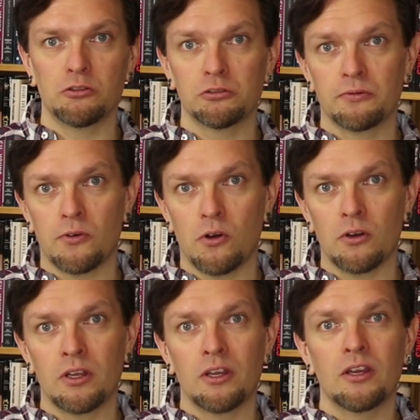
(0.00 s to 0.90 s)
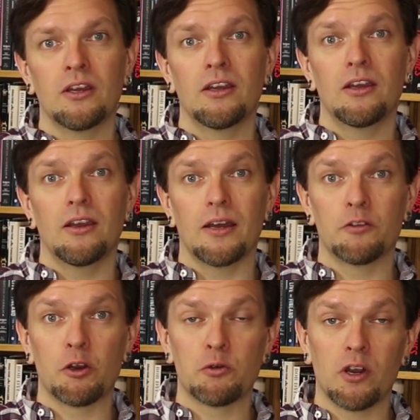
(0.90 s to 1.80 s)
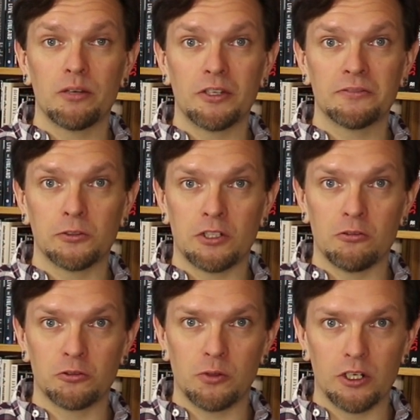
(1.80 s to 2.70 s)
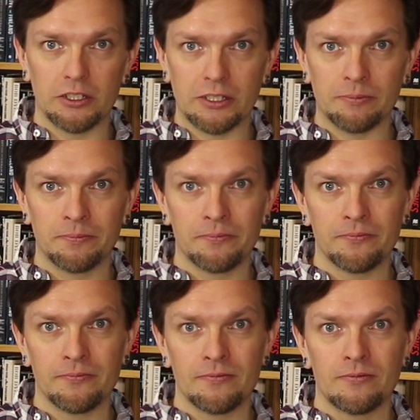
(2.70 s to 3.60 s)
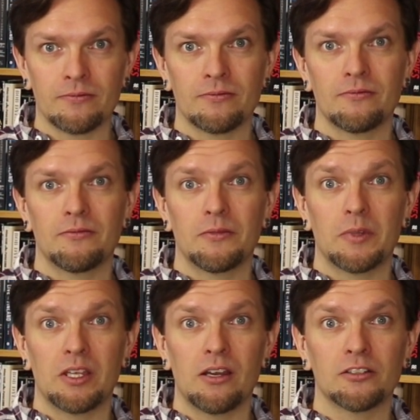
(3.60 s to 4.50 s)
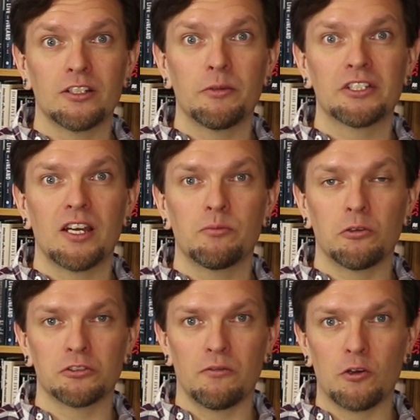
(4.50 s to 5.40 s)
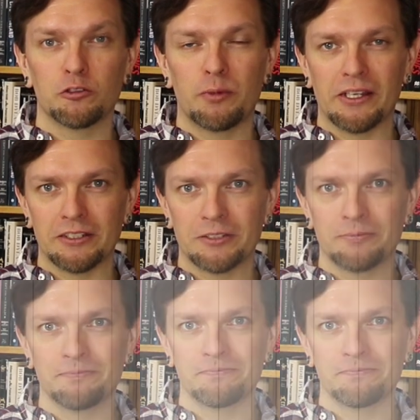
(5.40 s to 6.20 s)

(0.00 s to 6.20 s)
used for and the requirements for sound quality. Here are some examples of those bands.